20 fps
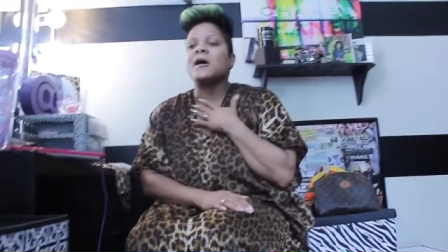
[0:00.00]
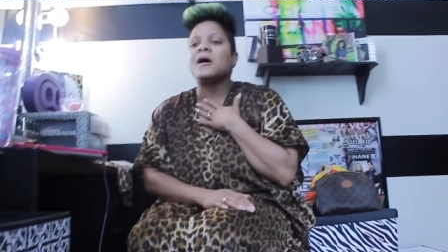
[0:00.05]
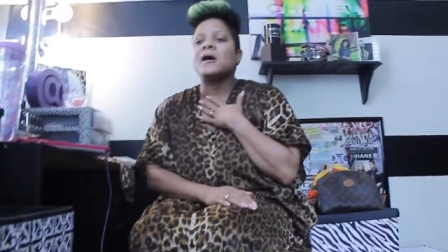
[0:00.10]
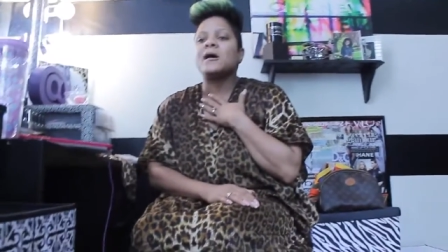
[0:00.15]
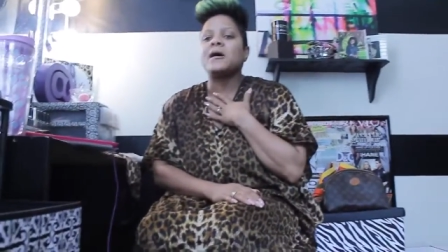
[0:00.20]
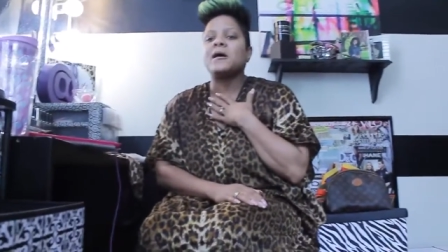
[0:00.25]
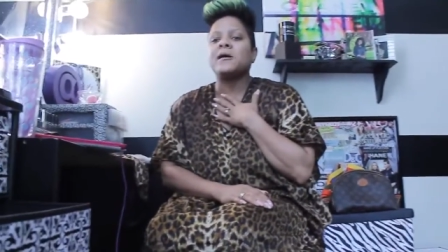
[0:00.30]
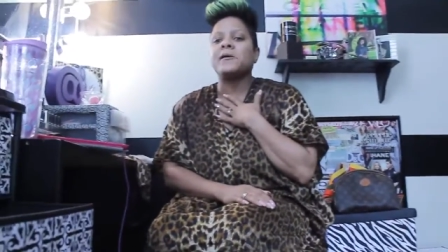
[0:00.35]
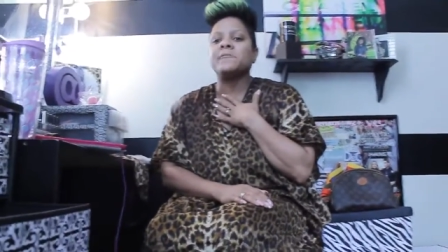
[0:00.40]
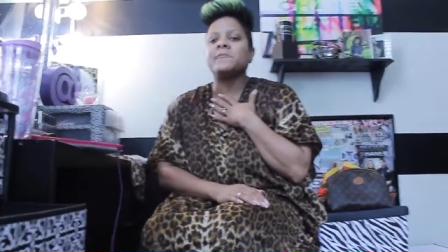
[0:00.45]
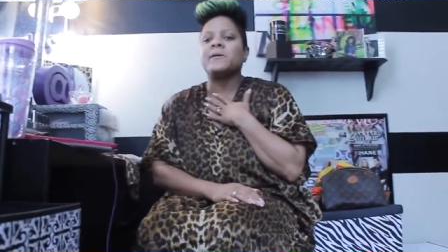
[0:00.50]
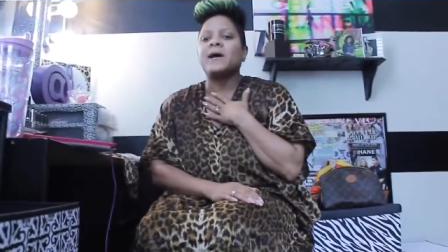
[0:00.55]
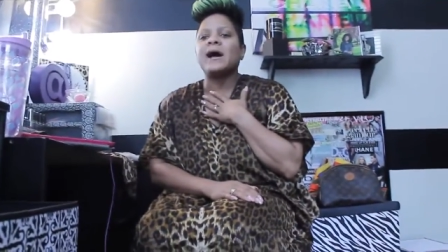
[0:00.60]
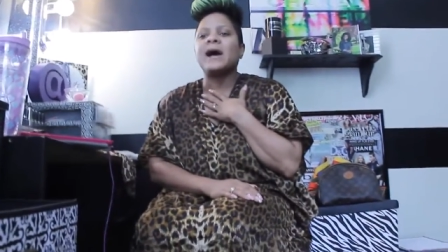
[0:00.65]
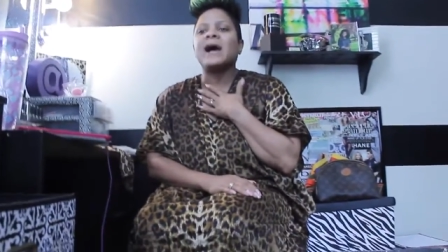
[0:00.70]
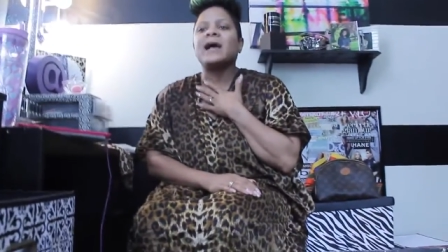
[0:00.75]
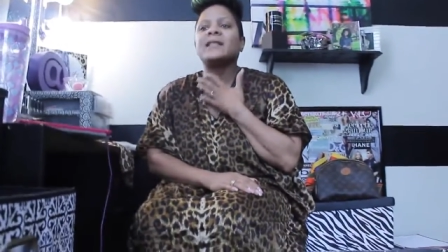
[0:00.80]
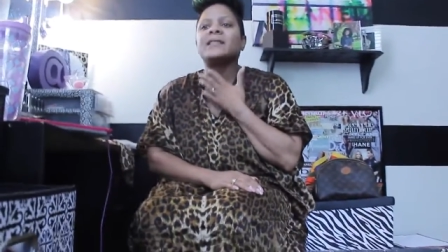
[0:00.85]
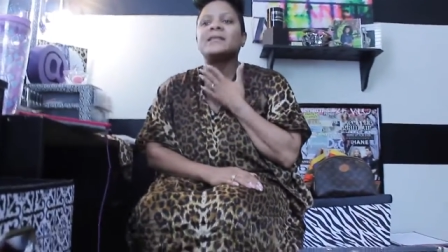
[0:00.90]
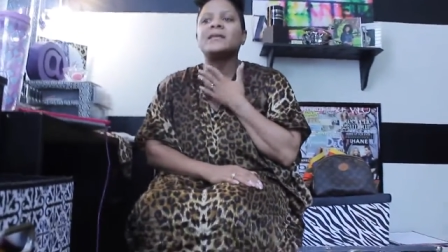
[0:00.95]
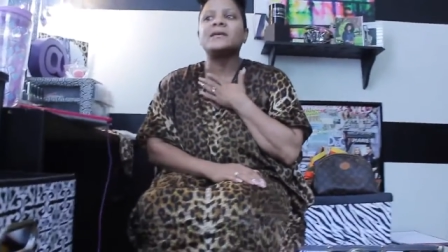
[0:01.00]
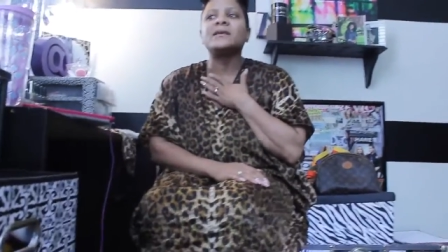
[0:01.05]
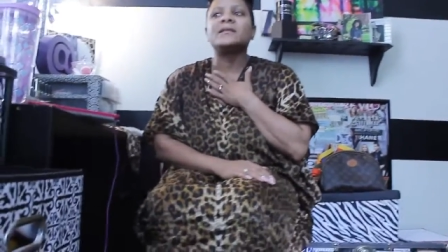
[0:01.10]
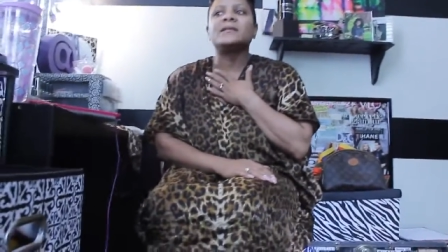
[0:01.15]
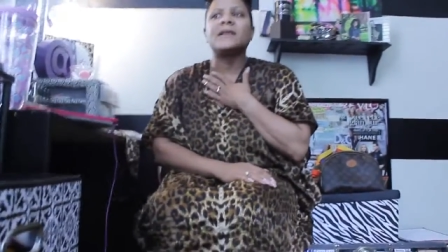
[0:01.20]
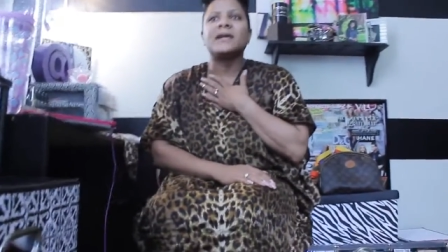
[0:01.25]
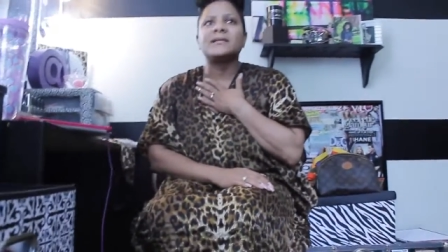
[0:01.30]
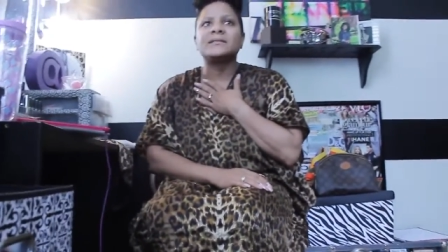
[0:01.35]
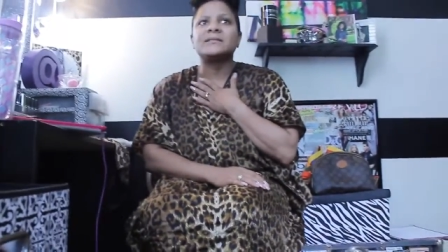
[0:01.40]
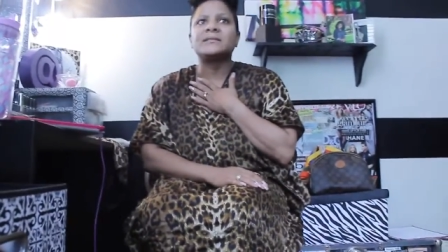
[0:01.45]
Um, I think
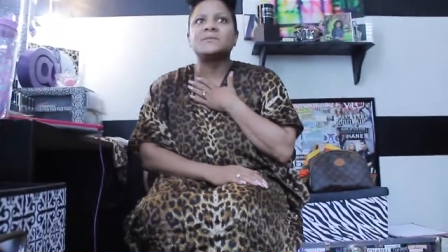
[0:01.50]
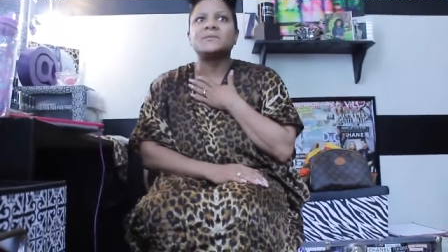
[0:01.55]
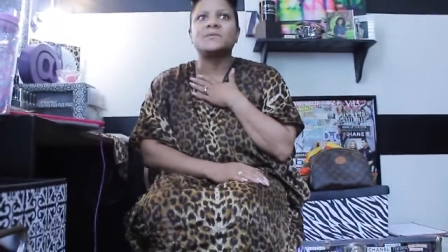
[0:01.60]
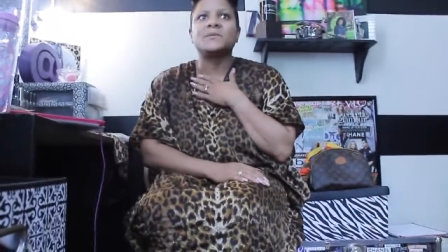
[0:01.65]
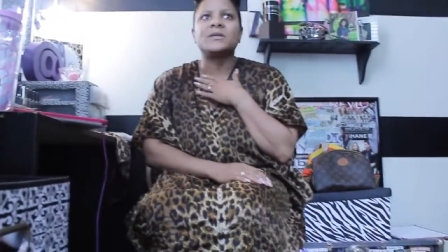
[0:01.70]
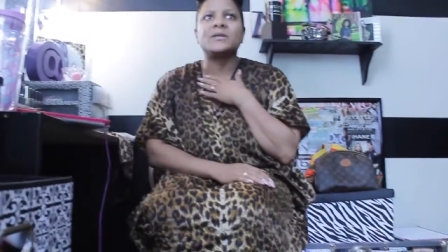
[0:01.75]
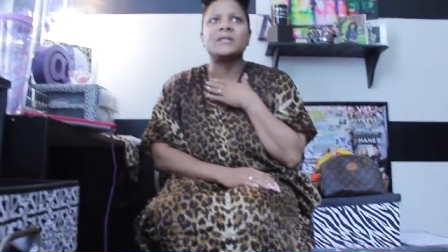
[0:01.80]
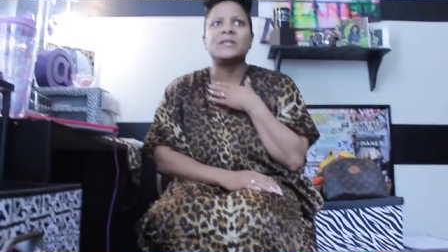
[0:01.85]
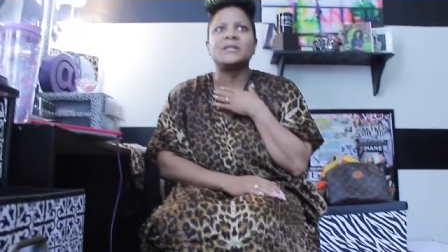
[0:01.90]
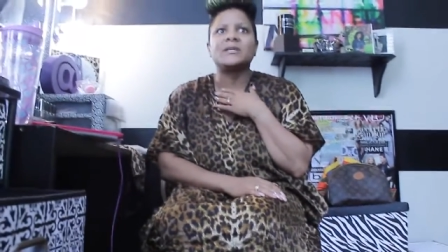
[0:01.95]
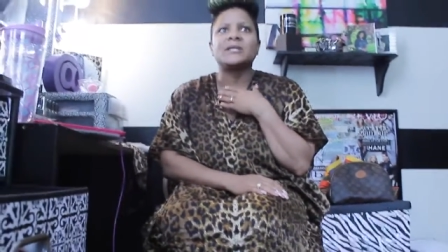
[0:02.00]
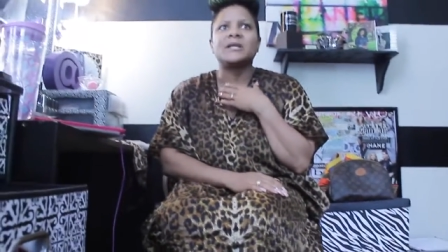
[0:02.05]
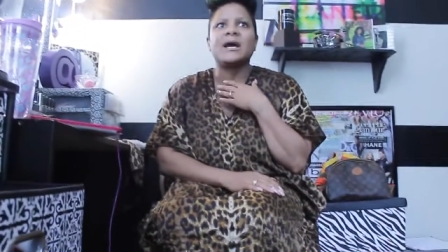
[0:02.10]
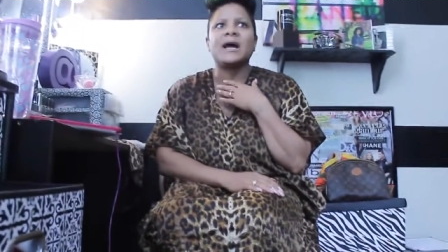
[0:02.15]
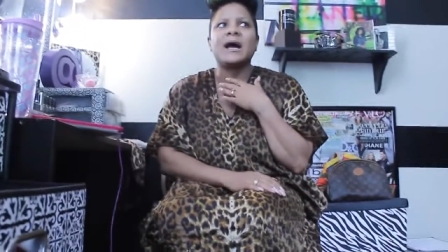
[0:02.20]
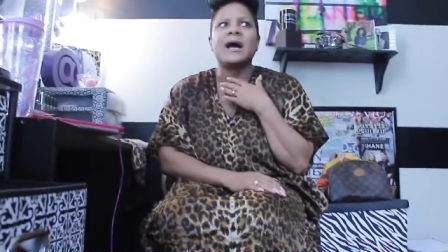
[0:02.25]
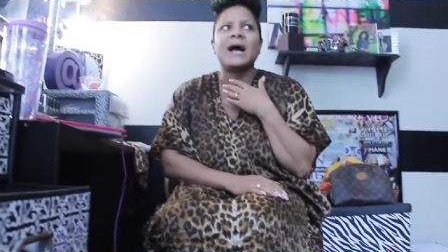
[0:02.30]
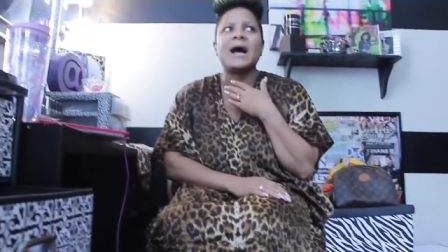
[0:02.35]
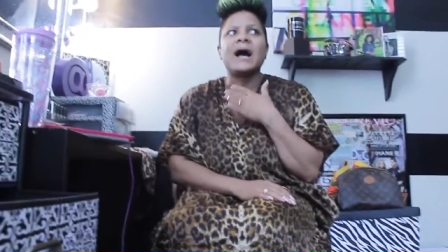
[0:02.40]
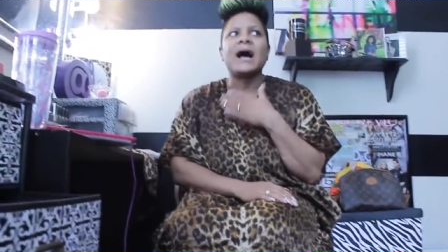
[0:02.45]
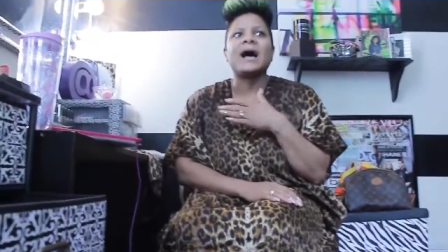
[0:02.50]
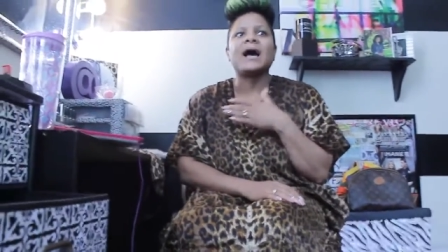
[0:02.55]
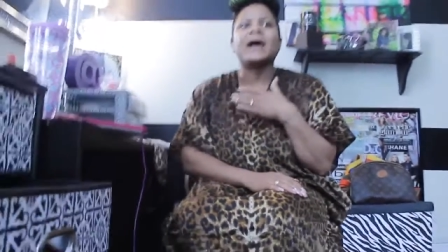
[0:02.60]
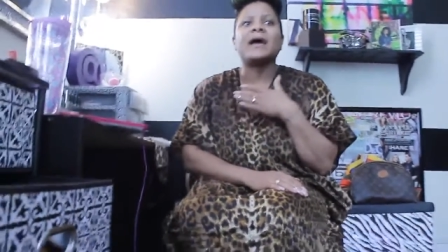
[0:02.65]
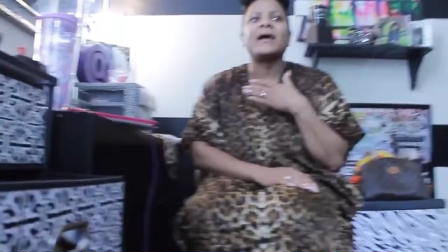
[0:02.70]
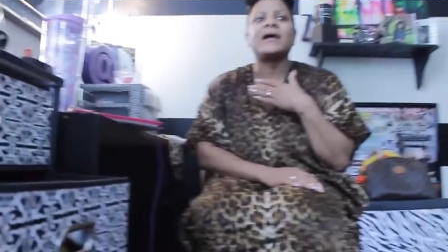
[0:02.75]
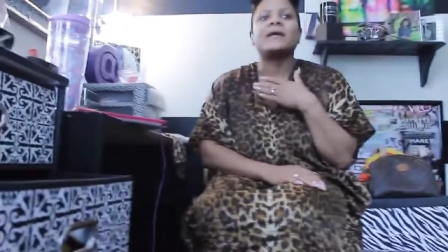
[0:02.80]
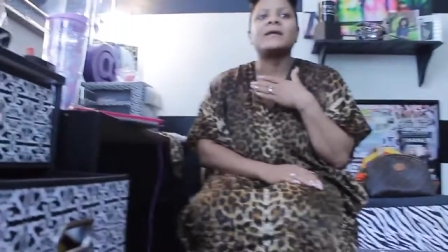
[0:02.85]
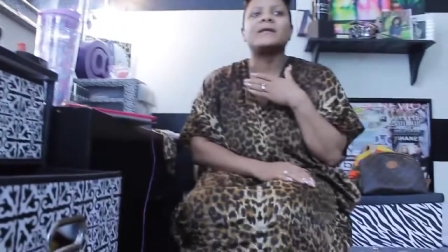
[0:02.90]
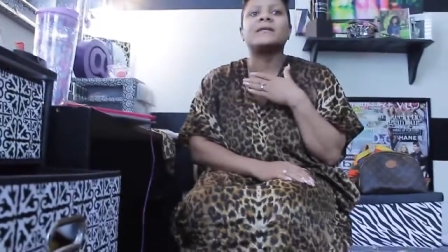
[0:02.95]
that's when
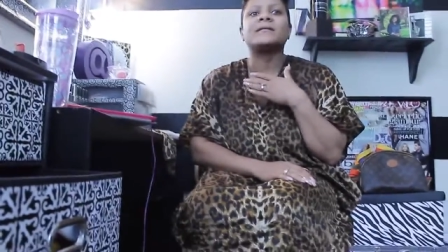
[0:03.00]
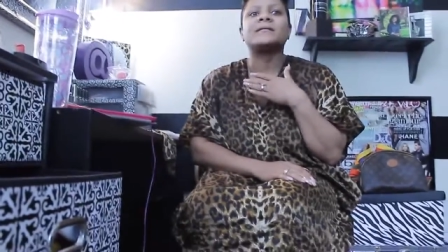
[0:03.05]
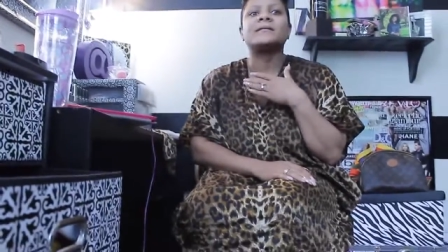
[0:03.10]
I,